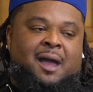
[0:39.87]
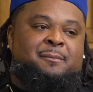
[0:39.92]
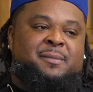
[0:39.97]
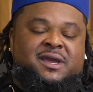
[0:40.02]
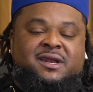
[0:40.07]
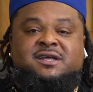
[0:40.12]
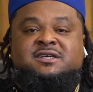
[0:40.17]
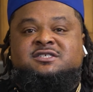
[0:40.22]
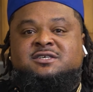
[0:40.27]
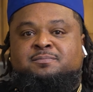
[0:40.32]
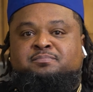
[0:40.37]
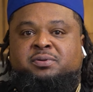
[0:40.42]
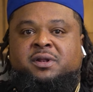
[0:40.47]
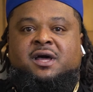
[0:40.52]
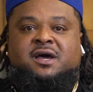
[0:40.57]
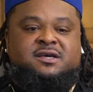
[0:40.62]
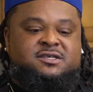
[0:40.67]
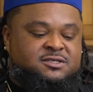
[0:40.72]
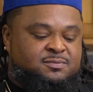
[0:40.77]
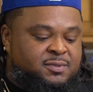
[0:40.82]
mean, it's a
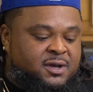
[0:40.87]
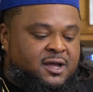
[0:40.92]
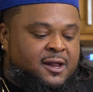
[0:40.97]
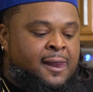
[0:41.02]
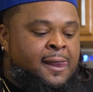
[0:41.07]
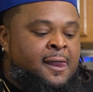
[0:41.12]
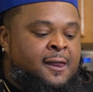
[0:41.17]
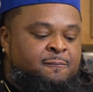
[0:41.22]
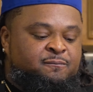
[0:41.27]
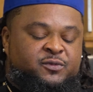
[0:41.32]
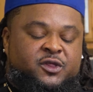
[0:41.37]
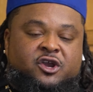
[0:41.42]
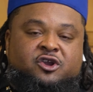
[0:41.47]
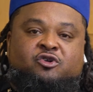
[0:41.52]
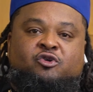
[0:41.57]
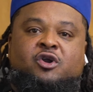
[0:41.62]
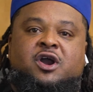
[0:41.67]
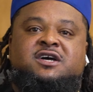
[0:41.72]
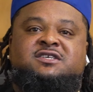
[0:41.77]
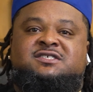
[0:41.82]
plus, but the
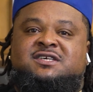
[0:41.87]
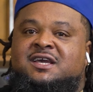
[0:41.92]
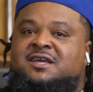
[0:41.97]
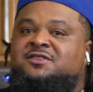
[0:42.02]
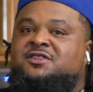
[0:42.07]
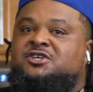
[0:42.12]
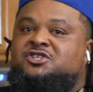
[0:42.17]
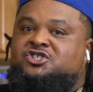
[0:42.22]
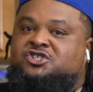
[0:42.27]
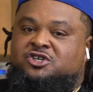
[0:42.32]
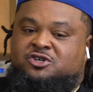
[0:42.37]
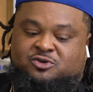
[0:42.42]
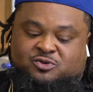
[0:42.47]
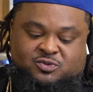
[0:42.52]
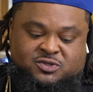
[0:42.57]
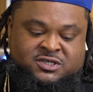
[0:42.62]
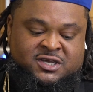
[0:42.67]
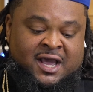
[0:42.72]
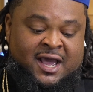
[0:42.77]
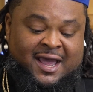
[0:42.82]
crust and the
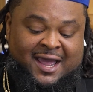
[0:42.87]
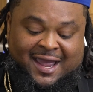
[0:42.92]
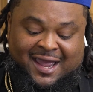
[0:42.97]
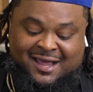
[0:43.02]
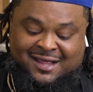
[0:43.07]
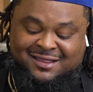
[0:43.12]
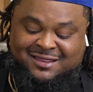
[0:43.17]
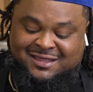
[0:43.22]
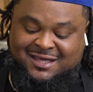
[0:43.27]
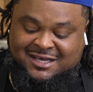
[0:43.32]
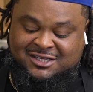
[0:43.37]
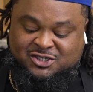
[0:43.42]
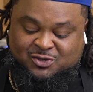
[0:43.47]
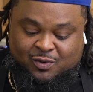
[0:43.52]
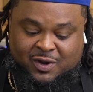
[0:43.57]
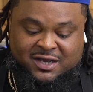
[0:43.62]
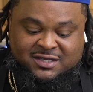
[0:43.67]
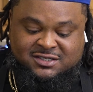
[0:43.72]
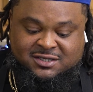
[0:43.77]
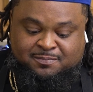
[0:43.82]
juice. And this
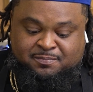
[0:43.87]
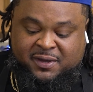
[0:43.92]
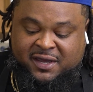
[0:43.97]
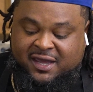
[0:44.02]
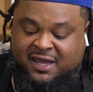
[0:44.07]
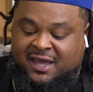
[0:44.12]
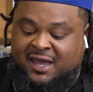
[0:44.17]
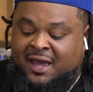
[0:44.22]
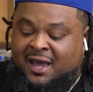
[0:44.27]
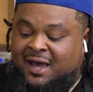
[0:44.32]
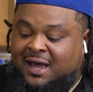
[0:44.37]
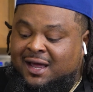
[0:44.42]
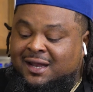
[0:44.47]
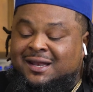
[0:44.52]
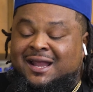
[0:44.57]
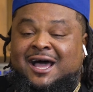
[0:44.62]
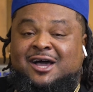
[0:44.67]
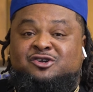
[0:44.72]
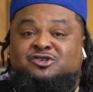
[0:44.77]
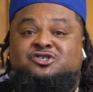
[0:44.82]
recipe
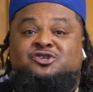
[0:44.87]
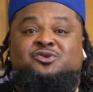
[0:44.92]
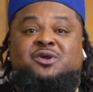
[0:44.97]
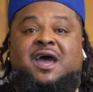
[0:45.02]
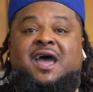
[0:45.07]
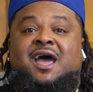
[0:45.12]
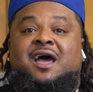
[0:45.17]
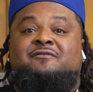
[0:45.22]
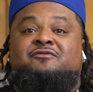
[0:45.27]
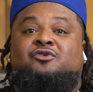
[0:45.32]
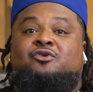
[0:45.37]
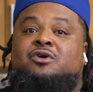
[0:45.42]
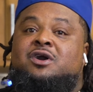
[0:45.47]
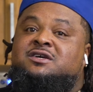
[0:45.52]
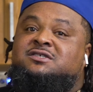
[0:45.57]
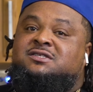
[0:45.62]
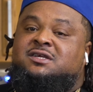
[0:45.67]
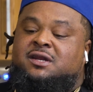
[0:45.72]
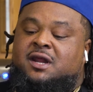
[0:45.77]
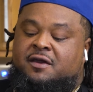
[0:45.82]
allows you to have
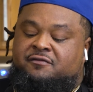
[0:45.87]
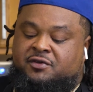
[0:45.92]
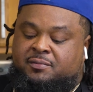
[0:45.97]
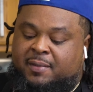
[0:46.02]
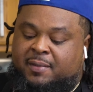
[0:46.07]
crust in every